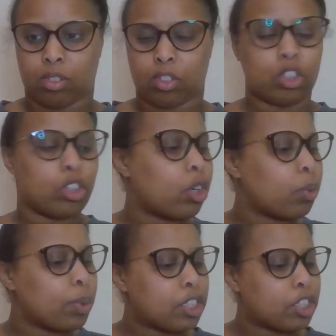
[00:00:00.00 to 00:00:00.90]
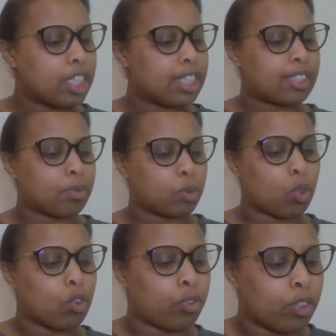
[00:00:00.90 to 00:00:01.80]
So Yoruichi is some sort
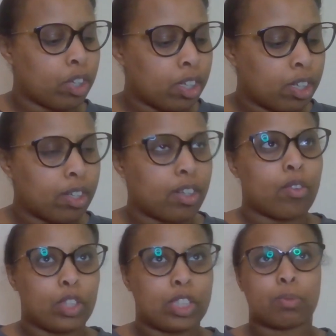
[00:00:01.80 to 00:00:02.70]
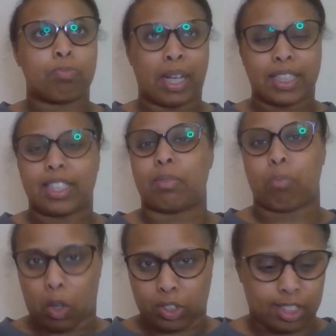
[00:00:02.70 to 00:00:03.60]
of respected
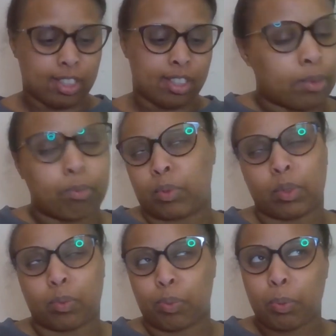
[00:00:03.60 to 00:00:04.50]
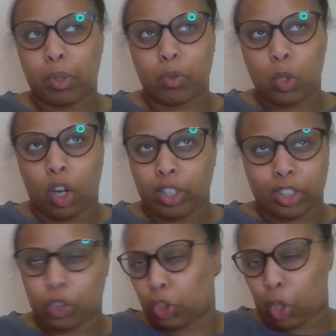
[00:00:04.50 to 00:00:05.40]
master. The people of Rukon
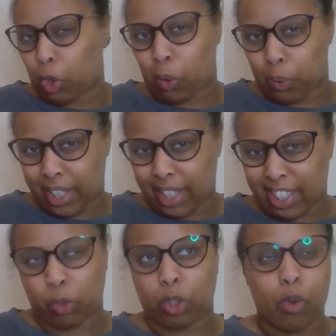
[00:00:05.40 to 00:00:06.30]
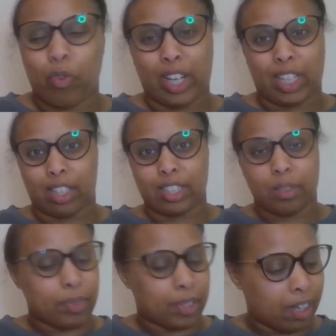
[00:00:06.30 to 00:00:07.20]
District don't know who he is or don't recognize
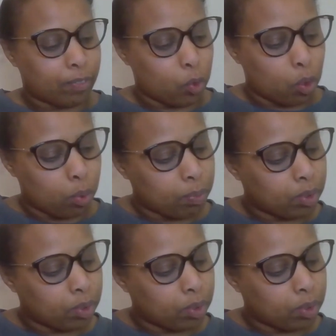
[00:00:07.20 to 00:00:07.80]
him in that form.